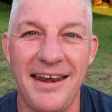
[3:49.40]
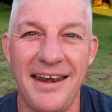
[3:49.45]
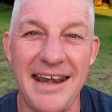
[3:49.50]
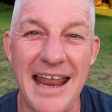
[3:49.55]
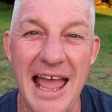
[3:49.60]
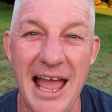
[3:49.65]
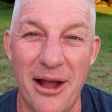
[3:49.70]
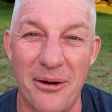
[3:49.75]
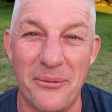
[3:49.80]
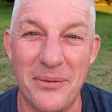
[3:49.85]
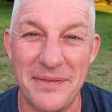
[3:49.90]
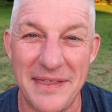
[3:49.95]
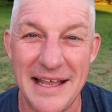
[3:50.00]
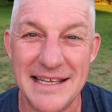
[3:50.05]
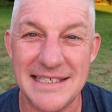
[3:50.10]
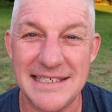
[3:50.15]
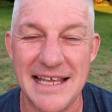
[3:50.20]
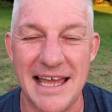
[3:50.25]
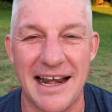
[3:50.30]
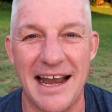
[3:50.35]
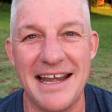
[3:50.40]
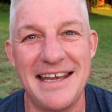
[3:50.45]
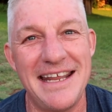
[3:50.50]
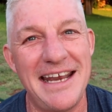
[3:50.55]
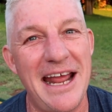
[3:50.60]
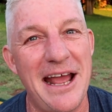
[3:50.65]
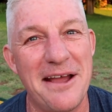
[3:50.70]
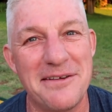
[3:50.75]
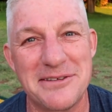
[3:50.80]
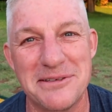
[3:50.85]
Now, with that said, I
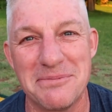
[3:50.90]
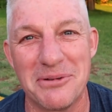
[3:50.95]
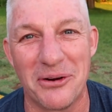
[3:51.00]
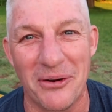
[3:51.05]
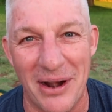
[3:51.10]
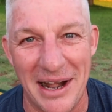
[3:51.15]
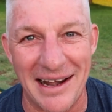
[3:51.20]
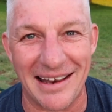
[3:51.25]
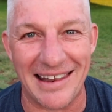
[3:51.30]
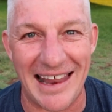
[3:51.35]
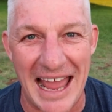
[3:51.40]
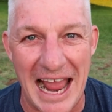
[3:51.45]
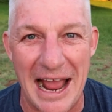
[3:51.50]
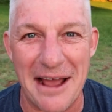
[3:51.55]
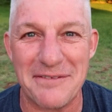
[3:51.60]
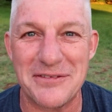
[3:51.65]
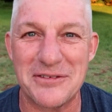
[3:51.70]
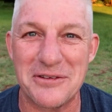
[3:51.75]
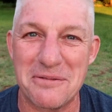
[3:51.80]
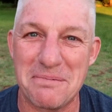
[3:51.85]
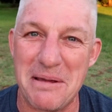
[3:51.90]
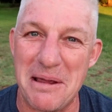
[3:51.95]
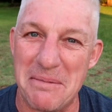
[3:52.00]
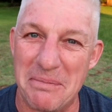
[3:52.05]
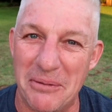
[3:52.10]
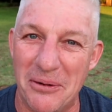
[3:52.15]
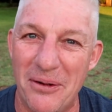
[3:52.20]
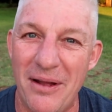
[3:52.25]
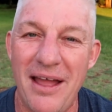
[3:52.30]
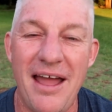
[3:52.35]
did have some great laughs with
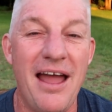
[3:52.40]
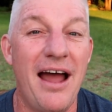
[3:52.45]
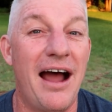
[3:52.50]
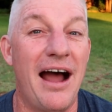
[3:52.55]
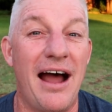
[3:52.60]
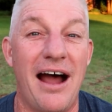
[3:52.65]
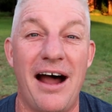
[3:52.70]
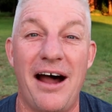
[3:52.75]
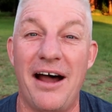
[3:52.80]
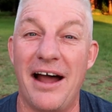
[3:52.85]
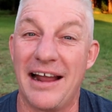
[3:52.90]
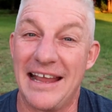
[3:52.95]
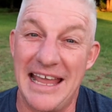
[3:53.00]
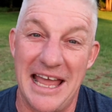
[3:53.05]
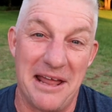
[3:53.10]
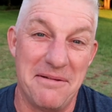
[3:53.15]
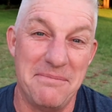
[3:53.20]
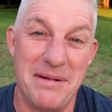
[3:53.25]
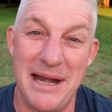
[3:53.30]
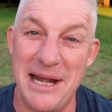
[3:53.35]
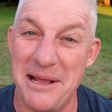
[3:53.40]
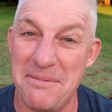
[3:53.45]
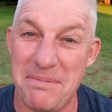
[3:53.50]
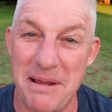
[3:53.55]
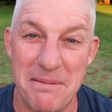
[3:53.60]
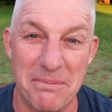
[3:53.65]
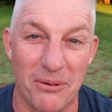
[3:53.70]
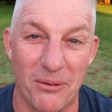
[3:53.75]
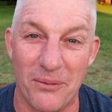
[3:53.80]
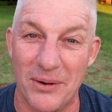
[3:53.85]
people. Uh, again, meeting
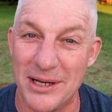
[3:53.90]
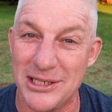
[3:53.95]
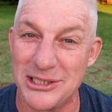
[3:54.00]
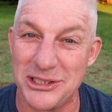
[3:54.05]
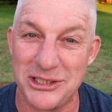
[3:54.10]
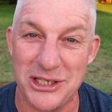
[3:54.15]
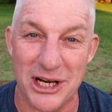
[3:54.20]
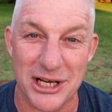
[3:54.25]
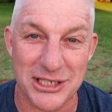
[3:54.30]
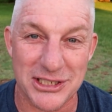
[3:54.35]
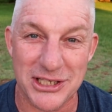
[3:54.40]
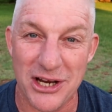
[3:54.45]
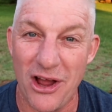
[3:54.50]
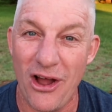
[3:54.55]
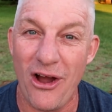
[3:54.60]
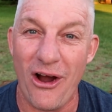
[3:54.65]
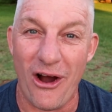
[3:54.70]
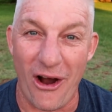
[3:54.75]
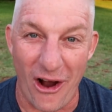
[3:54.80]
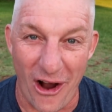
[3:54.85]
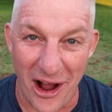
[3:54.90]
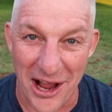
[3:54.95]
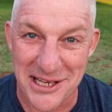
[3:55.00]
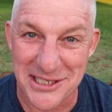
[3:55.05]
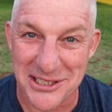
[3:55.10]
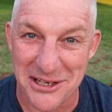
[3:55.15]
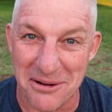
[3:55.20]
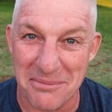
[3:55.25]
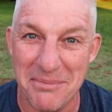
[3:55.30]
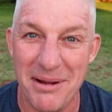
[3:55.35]
people was just
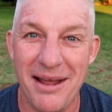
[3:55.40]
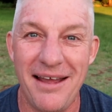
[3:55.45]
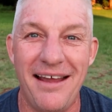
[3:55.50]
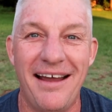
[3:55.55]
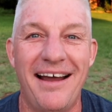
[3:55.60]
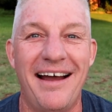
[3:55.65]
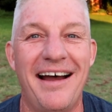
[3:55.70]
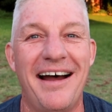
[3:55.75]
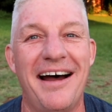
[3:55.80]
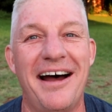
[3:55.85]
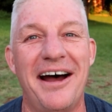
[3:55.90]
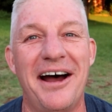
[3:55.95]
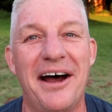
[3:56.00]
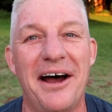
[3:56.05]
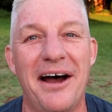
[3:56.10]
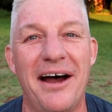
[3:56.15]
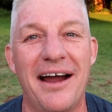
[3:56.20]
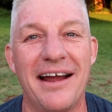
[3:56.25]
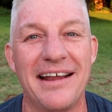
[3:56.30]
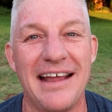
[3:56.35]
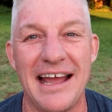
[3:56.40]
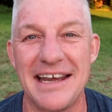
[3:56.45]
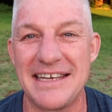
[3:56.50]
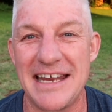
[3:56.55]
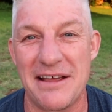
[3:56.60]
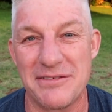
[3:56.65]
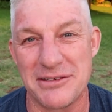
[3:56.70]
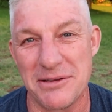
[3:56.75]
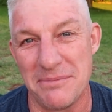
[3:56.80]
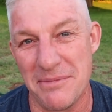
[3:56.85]
awesome. I uh, got to
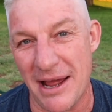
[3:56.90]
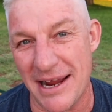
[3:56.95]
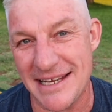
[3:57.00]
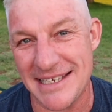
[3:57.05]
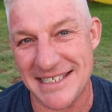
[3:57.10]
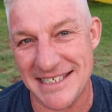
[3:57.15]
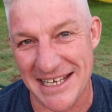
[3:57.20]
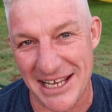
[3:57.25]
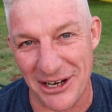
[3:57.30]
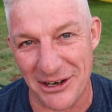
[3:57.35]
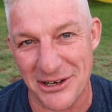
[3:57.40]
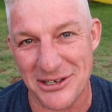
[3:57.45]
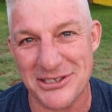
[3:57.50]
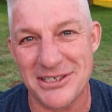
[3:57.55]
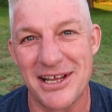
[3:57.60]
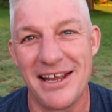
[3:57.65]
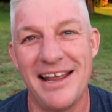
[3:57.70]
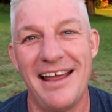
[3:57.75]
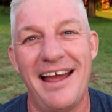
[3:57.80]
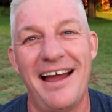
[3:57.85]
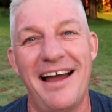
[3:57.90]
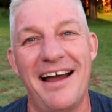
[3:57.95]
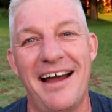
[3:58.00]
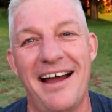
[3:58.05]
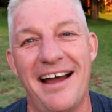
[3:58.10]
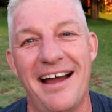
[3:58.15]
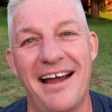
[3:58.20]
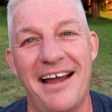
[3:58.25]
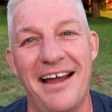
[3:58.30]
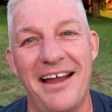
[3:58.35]
have some nice dinners.
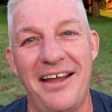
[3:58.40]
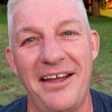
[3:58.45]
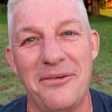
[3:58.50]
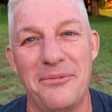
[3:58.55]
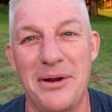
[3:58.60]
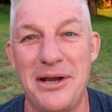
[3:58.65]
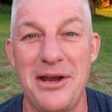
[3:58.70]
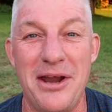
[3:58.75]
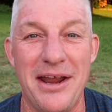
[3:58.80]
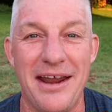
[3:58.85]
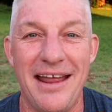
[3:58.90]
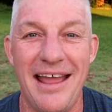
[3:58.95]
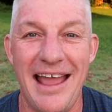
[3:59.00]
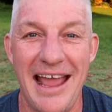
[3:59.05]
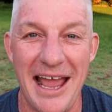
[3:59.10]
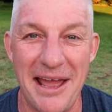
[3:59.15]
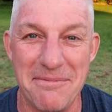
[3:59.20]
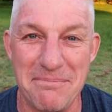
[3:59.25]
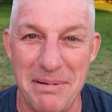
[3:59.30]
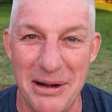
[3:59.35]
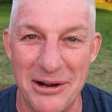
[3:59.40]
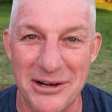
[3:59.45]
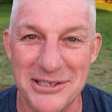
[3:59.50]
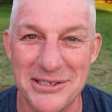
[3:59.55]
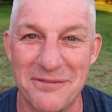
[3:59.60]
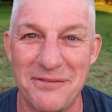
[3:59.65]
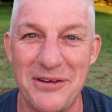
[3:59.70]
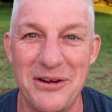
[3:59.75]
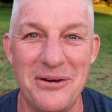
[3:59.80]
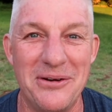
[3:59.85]
Uh, we had beers
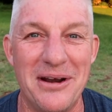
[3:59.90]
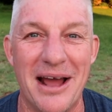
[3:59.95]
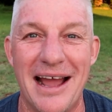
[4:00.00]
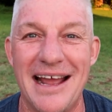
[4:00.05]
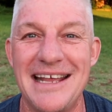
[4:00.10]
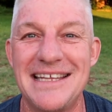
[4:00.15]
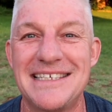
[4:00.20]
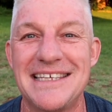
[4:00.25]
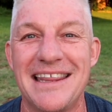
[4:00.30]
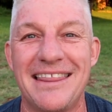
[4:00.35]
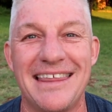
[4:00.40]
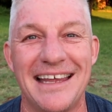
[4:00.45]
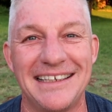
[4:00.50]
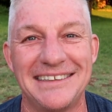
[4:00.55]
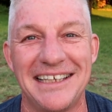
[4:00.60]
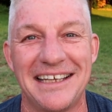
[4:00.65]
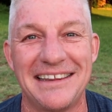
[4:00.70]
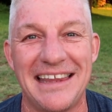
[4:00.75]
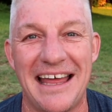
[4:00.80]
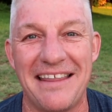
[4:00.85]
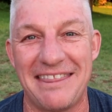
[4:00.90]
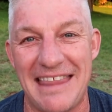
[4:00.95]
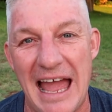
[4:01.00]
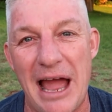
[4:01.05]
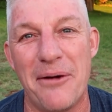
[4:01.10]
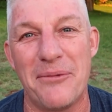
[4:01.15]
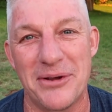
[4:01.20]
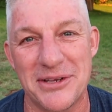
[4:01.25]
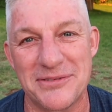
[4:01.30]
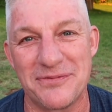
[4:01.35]
a few nights and things like that.
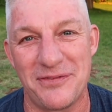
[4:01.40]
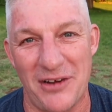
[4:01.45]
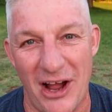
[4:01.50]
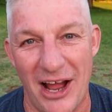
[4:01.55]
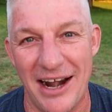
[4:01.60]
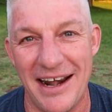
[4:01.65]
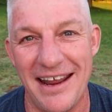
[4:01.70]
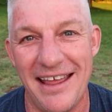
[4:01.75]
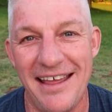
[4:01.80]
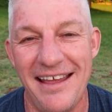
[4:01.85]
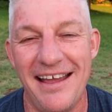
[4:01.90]
That was fun.